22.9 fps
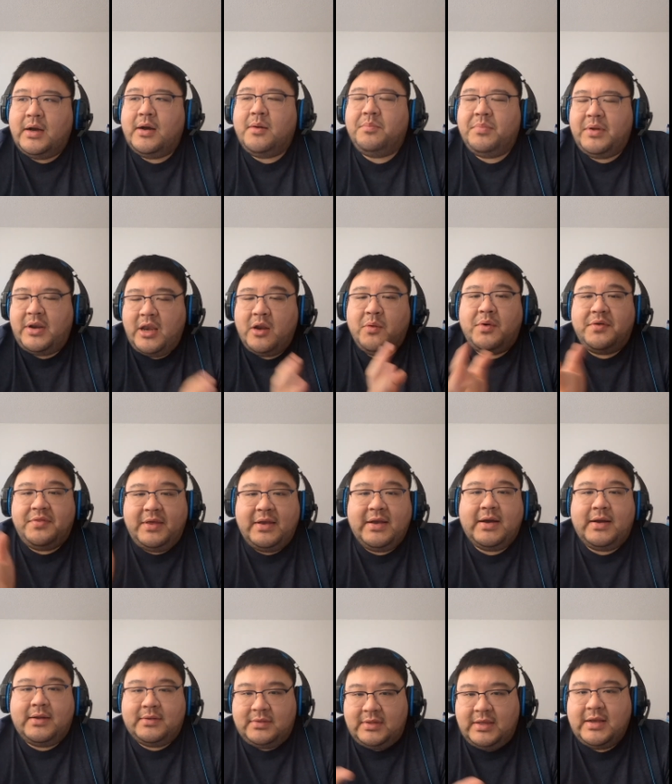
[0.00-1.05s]
But anyway, they
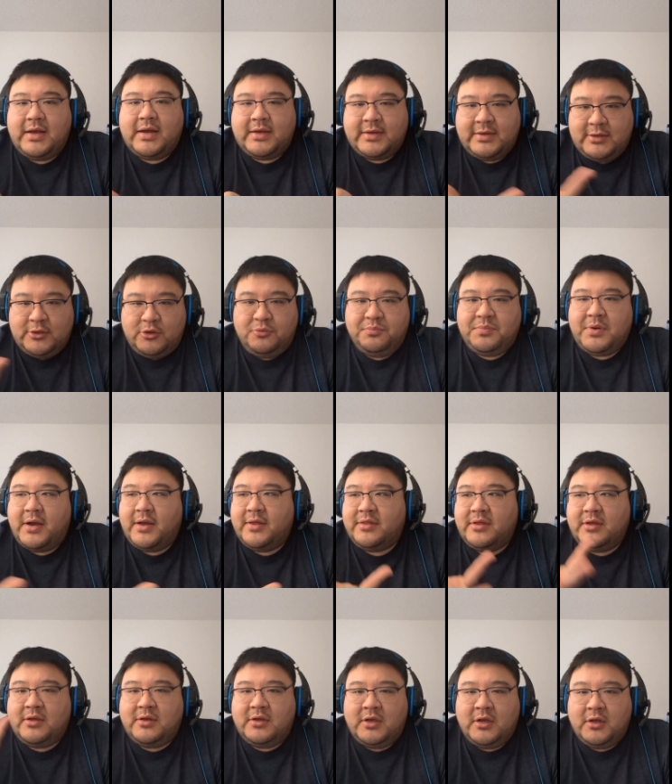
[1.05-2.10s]
got killed by
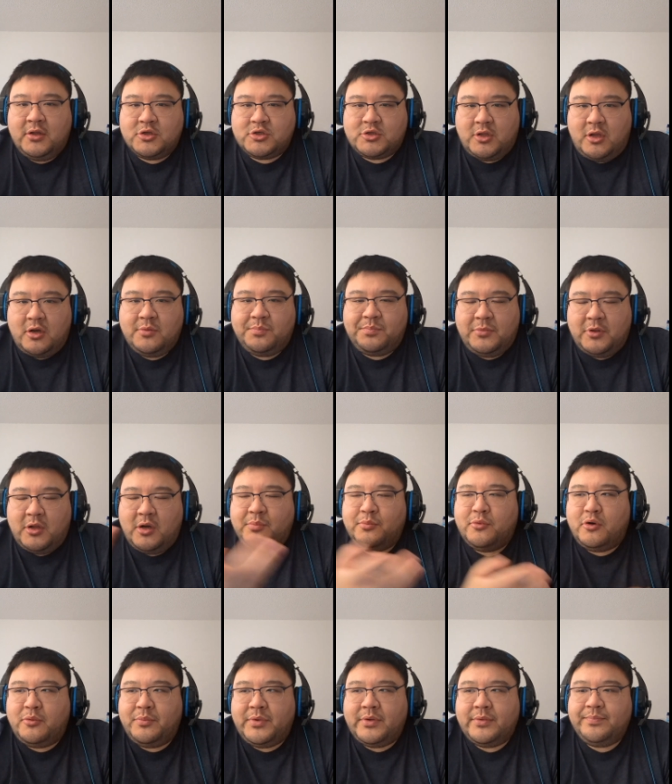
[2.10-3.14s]
the English
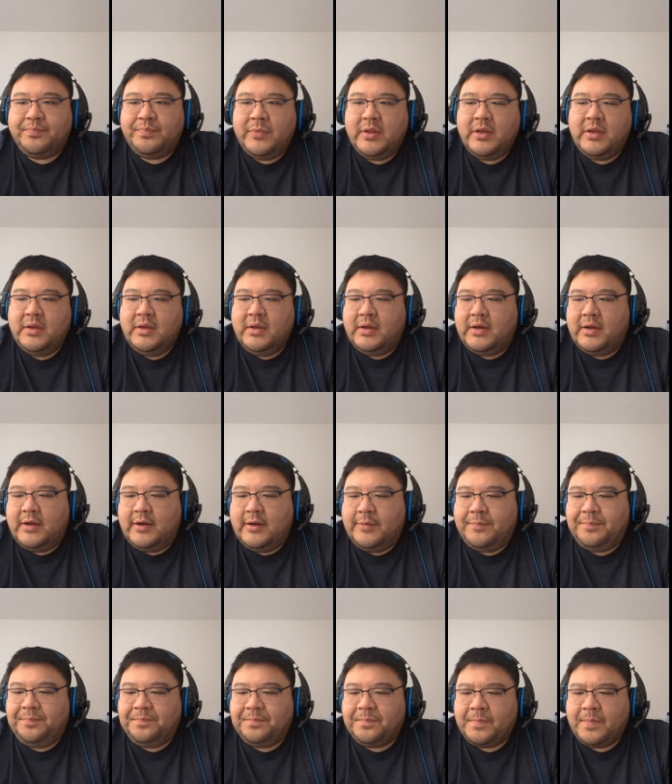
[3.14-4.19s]
longbowmen.
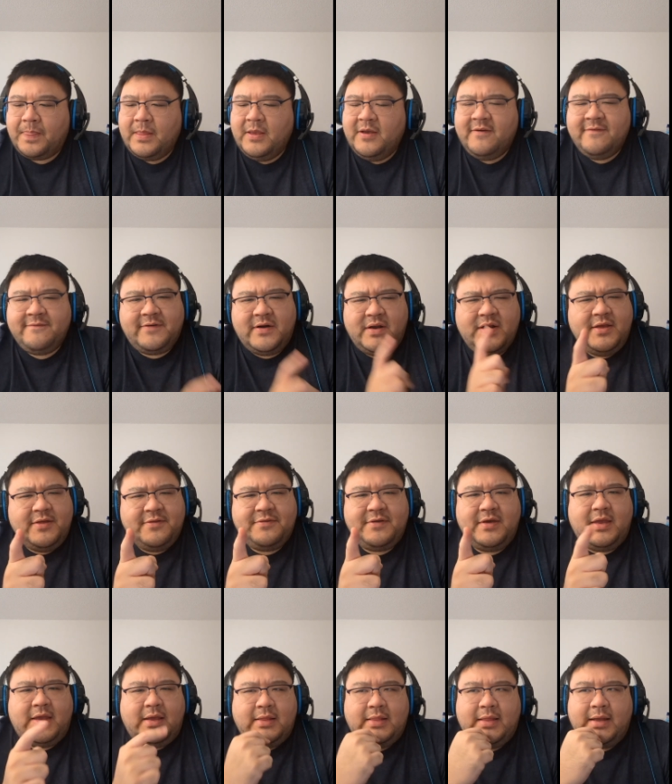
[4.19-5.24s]
Funny
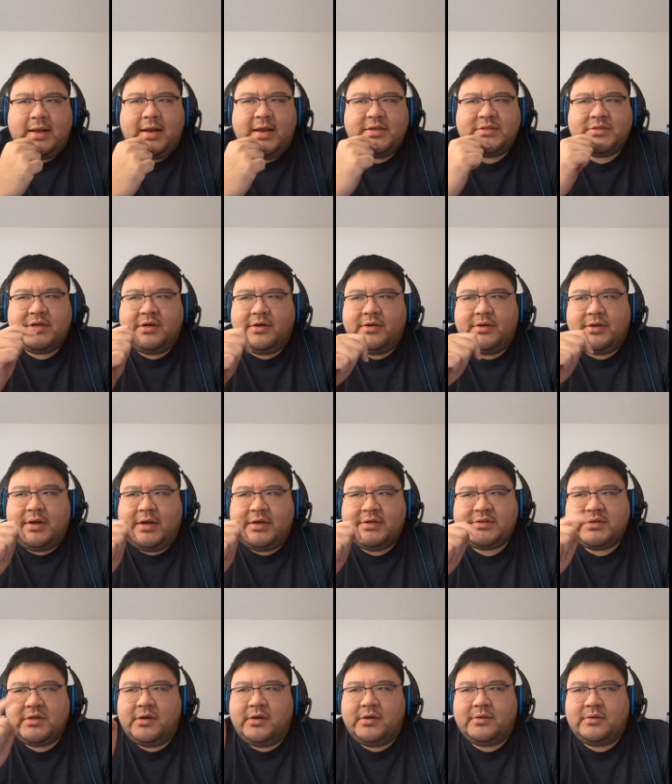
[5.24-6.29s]
thing, like I saw
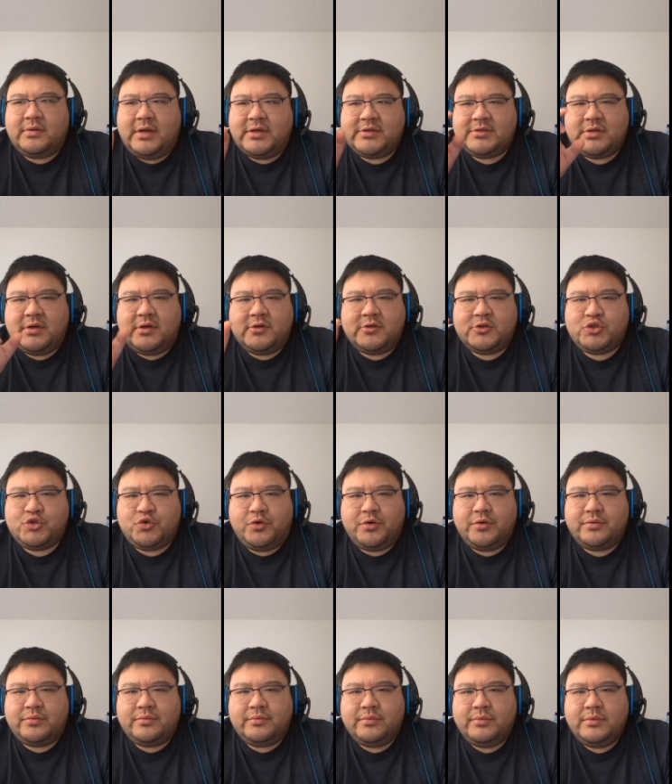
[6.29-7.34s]

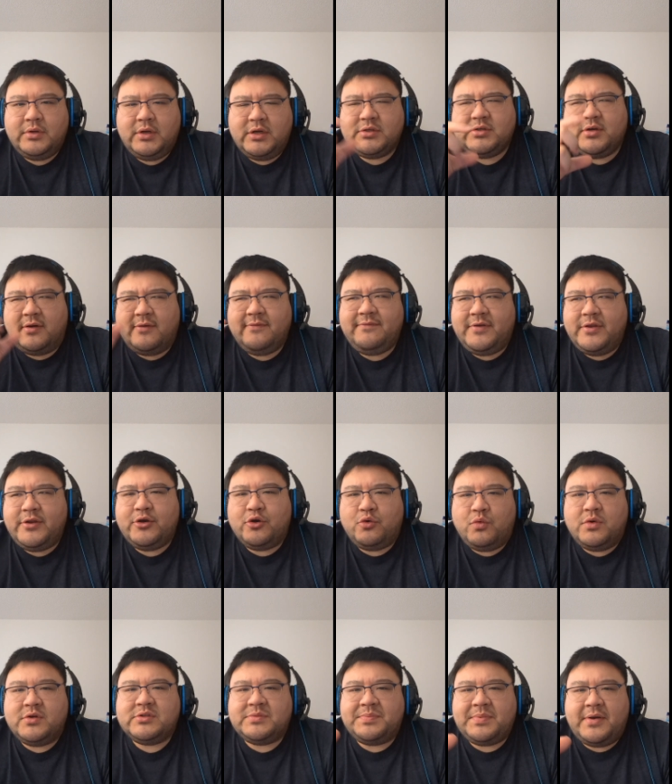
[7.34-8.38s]
a video
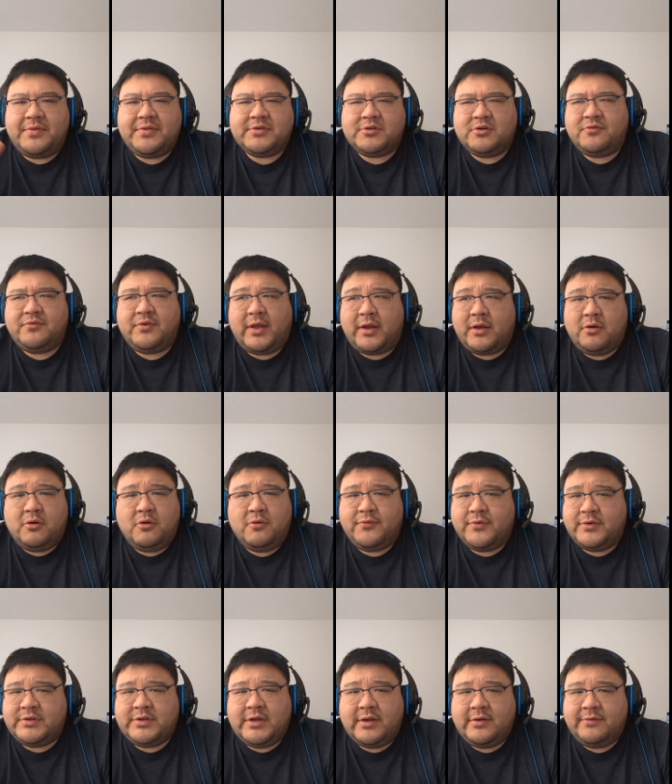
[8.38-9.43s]
once about this
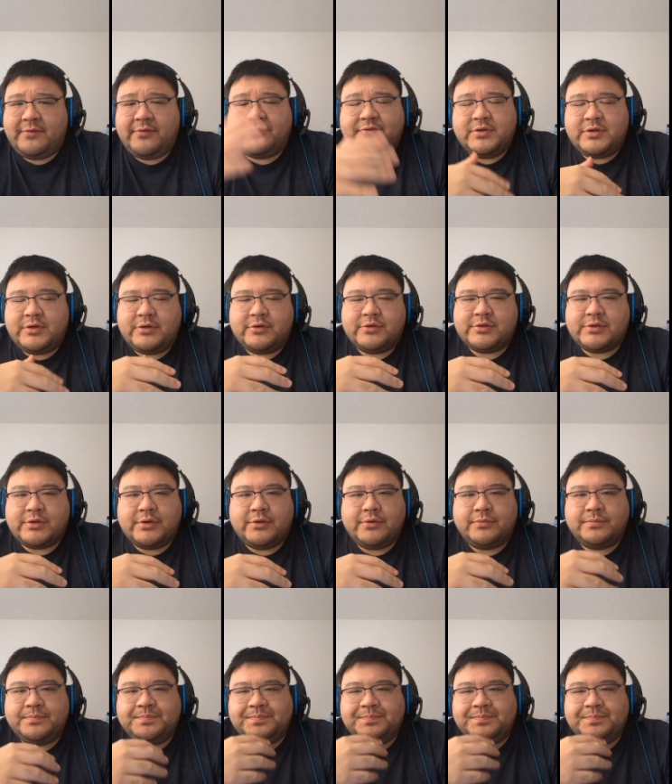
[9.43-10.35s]
over 10, 15 years ago,